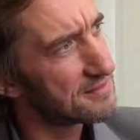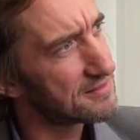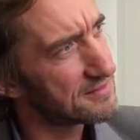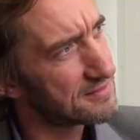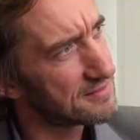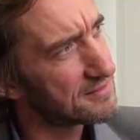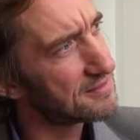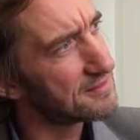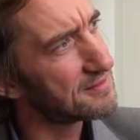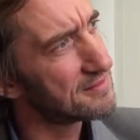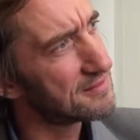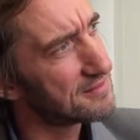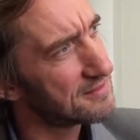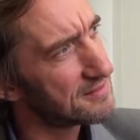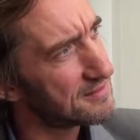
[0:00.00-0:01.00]
bar on
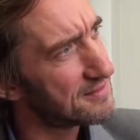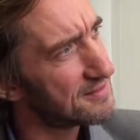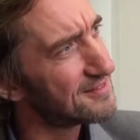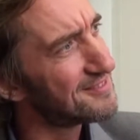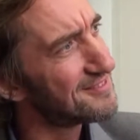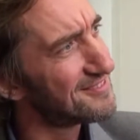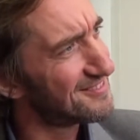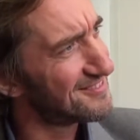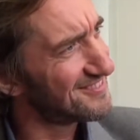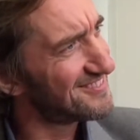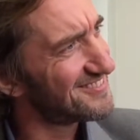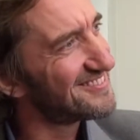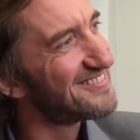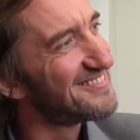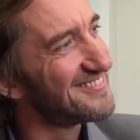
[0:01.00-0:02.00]
2 cell
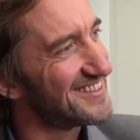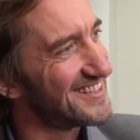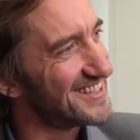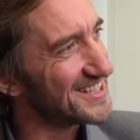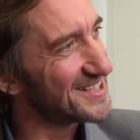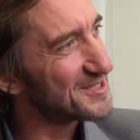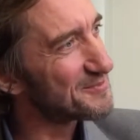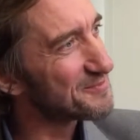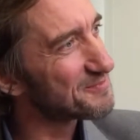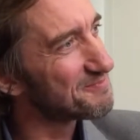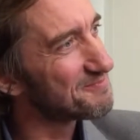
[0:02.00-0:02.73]
phones, where